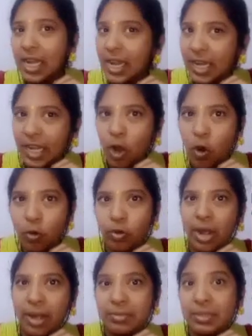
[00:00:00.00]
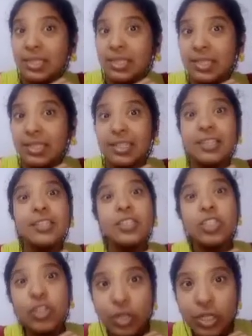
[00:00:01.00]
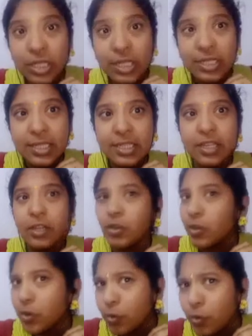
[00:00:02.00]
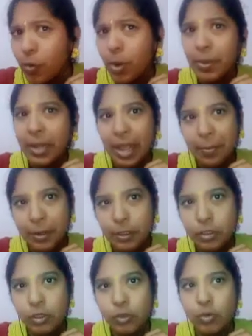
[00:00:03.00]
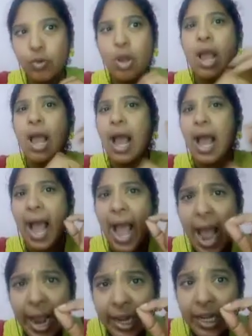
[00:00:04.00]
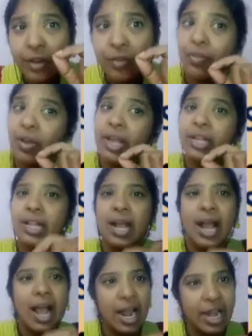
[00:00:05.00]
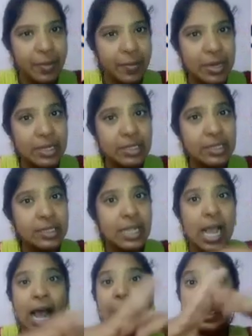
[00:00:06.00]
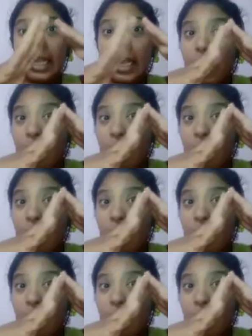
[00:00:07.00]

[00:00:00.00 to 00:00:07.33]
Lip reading: learning outcomes? Students, you will be able to identify the animals and their